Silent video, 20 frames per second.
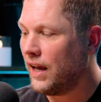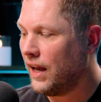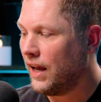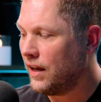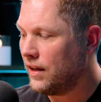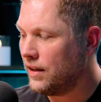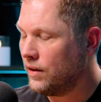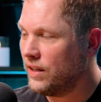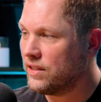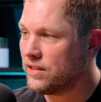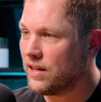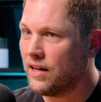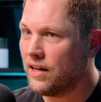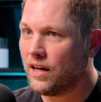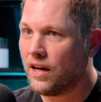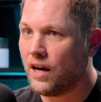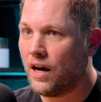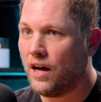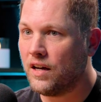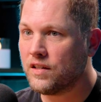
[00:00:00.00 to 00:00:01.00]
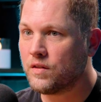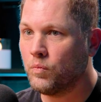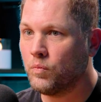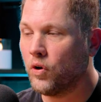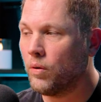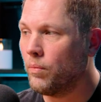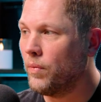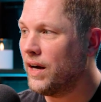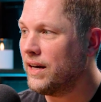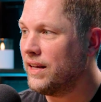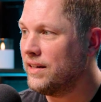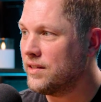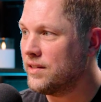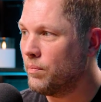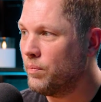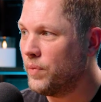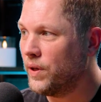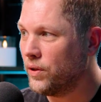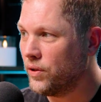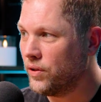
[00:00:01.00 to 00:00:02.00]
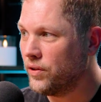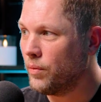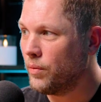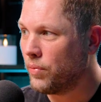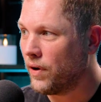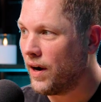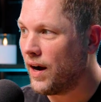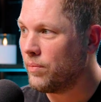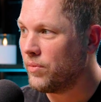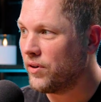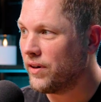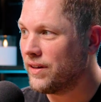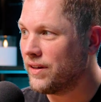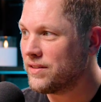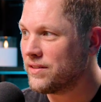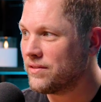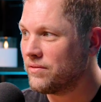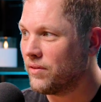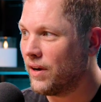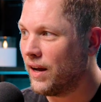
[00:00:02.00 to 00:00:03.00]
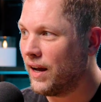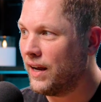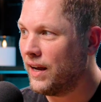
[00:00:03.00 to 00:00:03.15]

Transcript: and it's going to cost more money to build the properties, yep.